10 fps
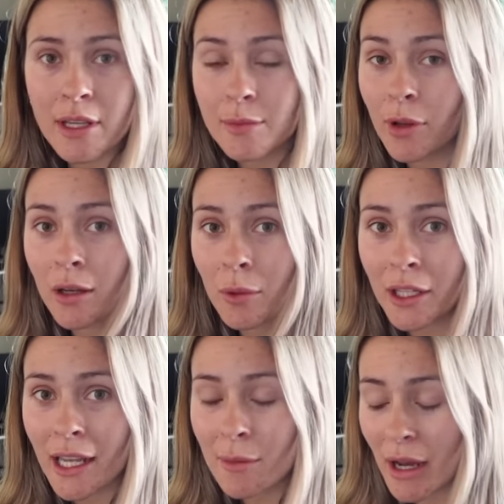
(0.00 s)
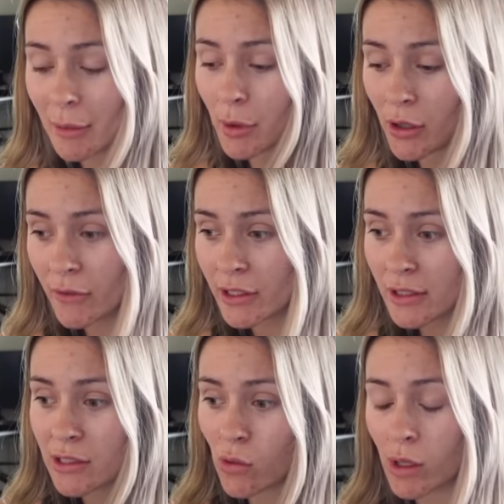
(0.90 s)
His blood work came back
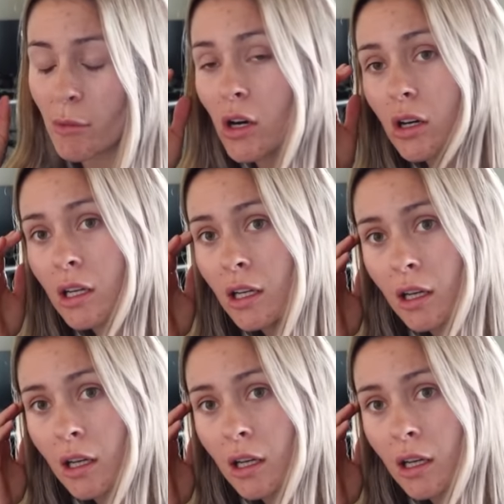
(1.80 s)
perfectly normal,